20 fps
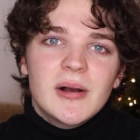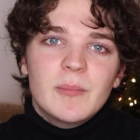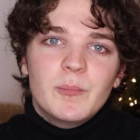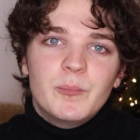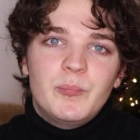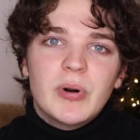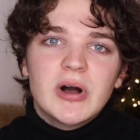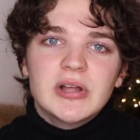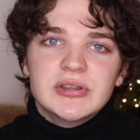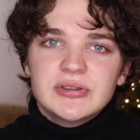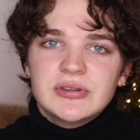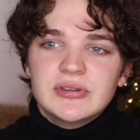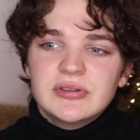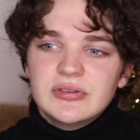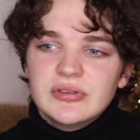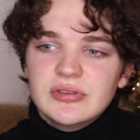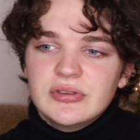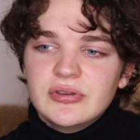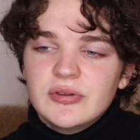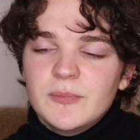But
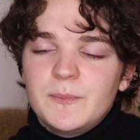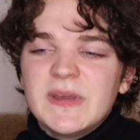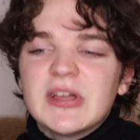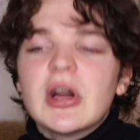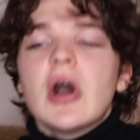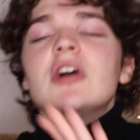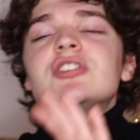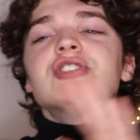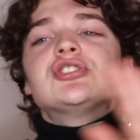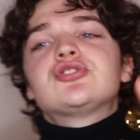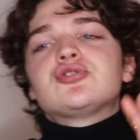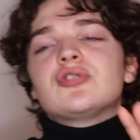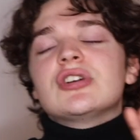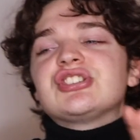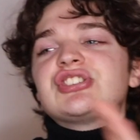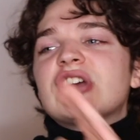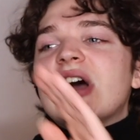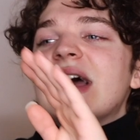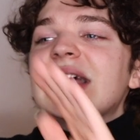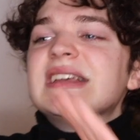because
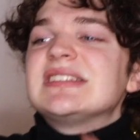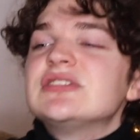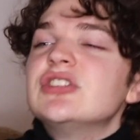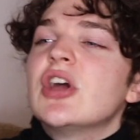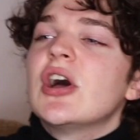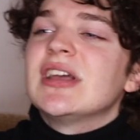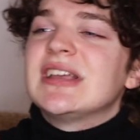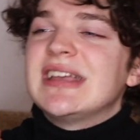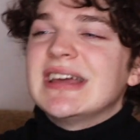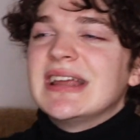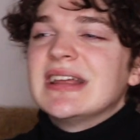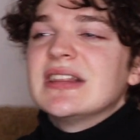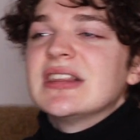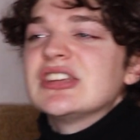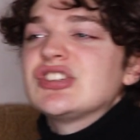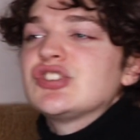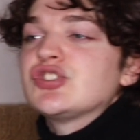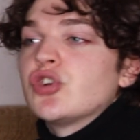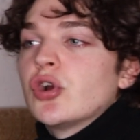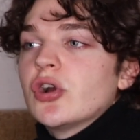Trisha is now getting
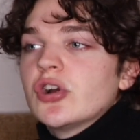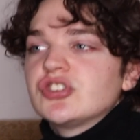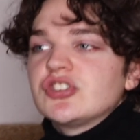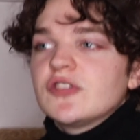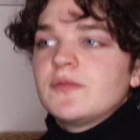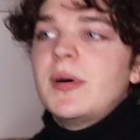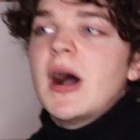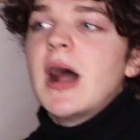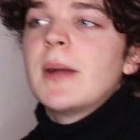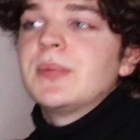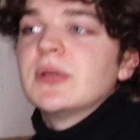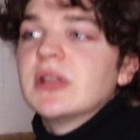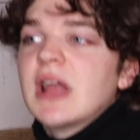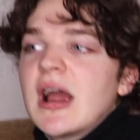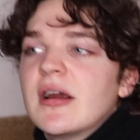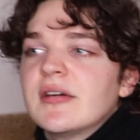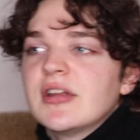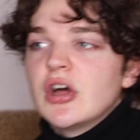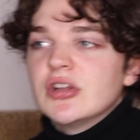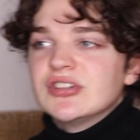this surge of
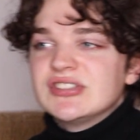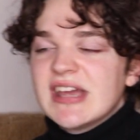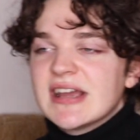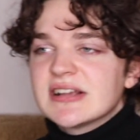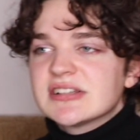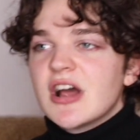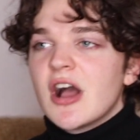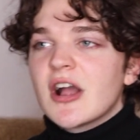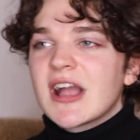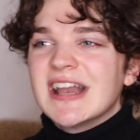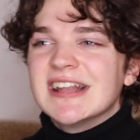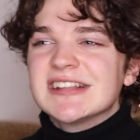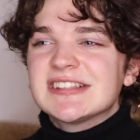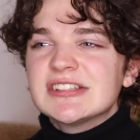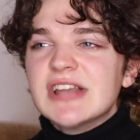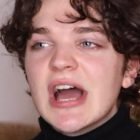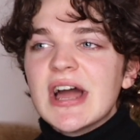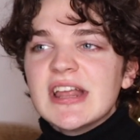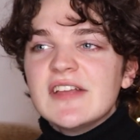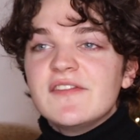popularity on TikTok, and it's
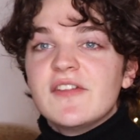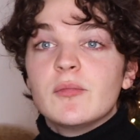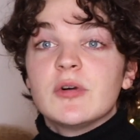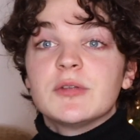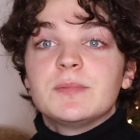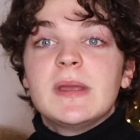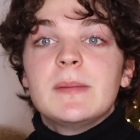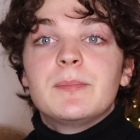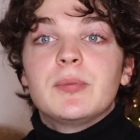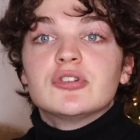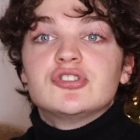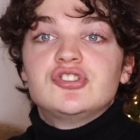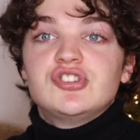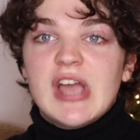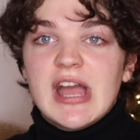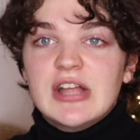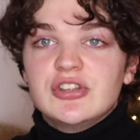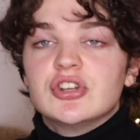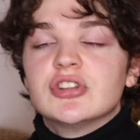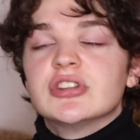not even with people
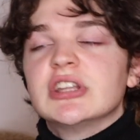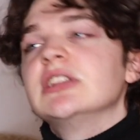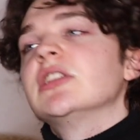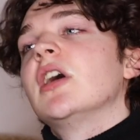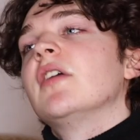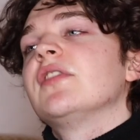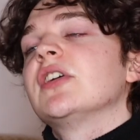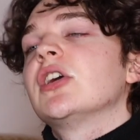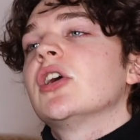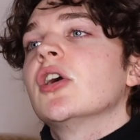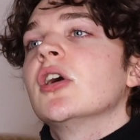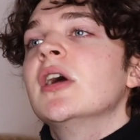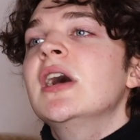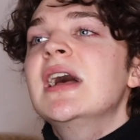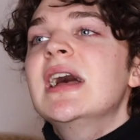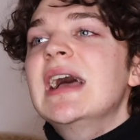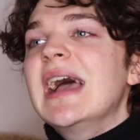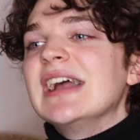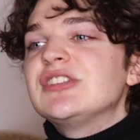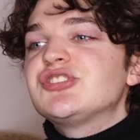genuinely loving her,
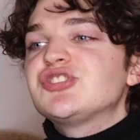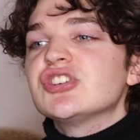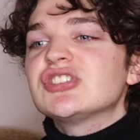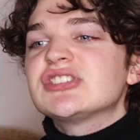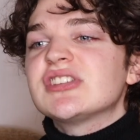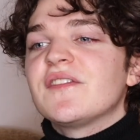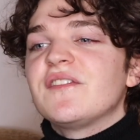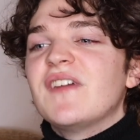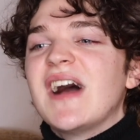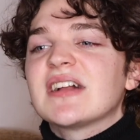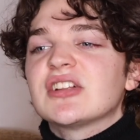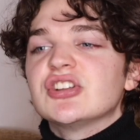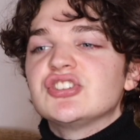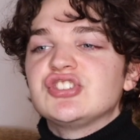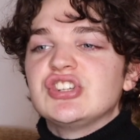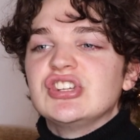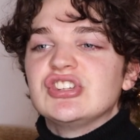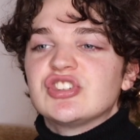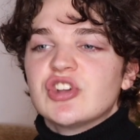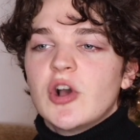it's just the fact that
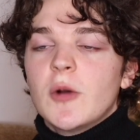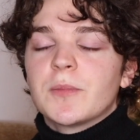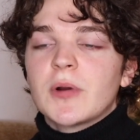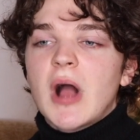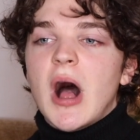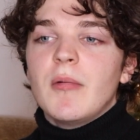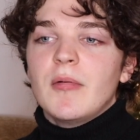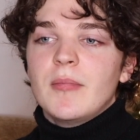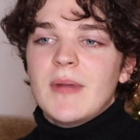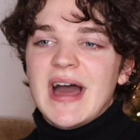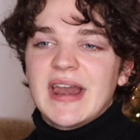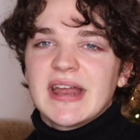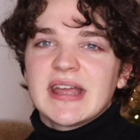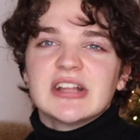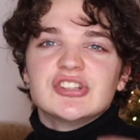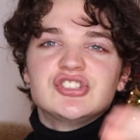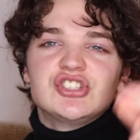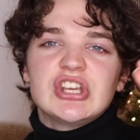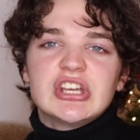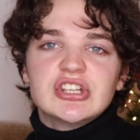she's so problematic
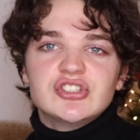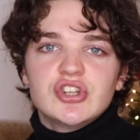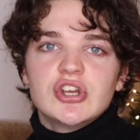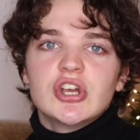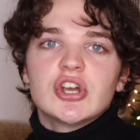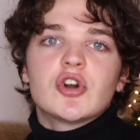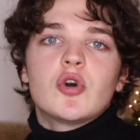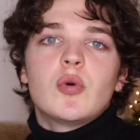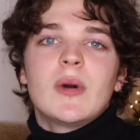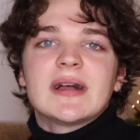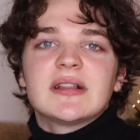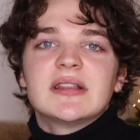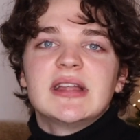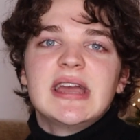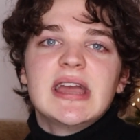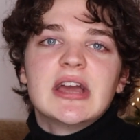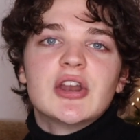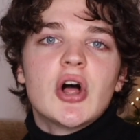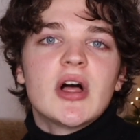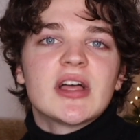and she can do it
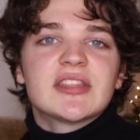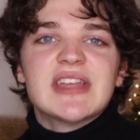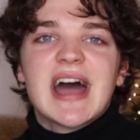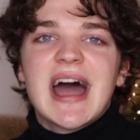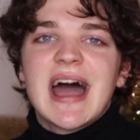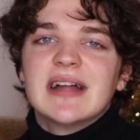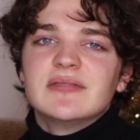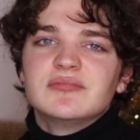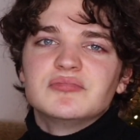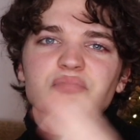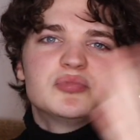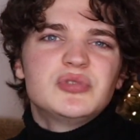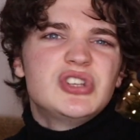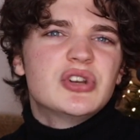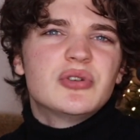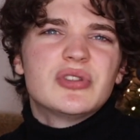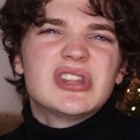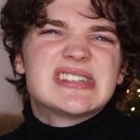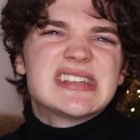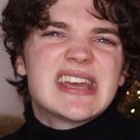quickly and all like that, and you
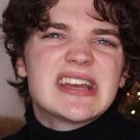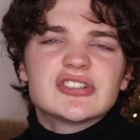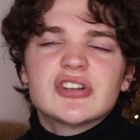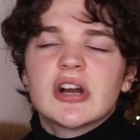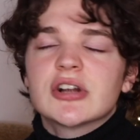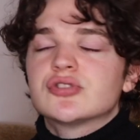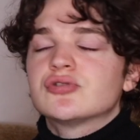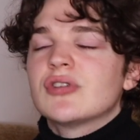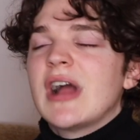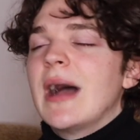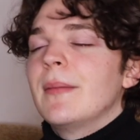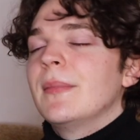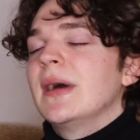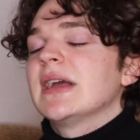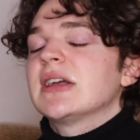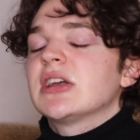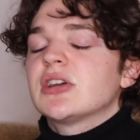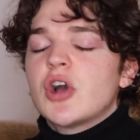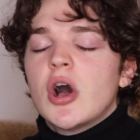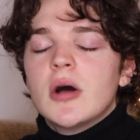know, the TikTok
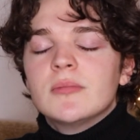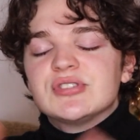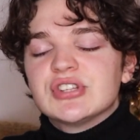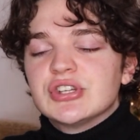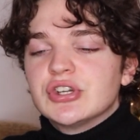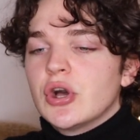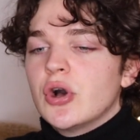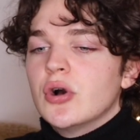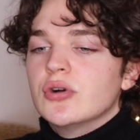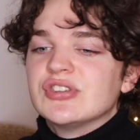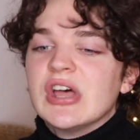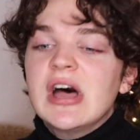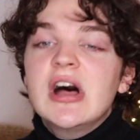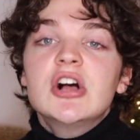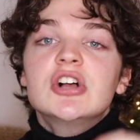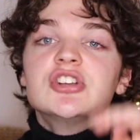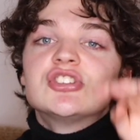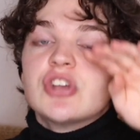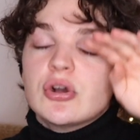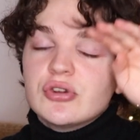drama comes and goes,
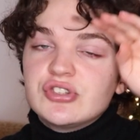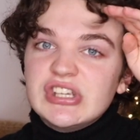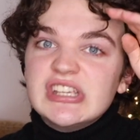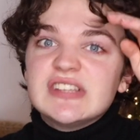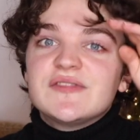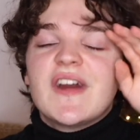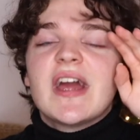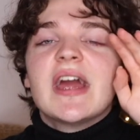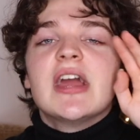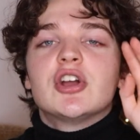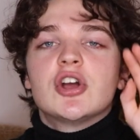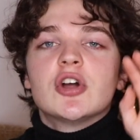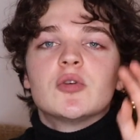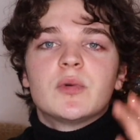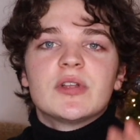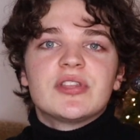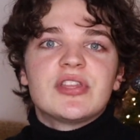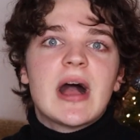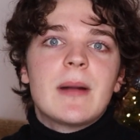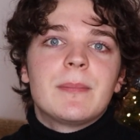so she's very good
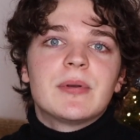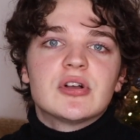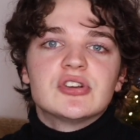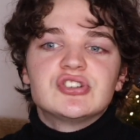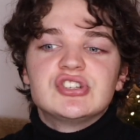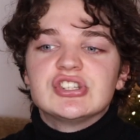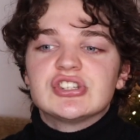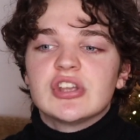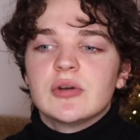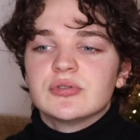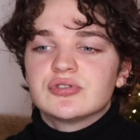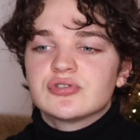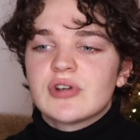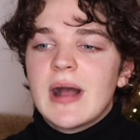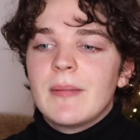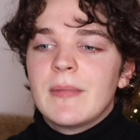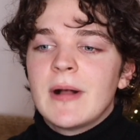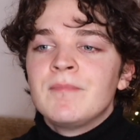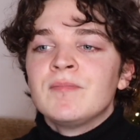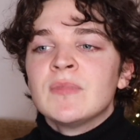with that because she's good with
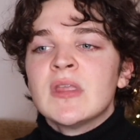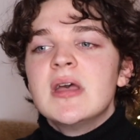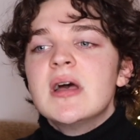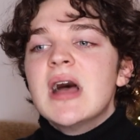drama.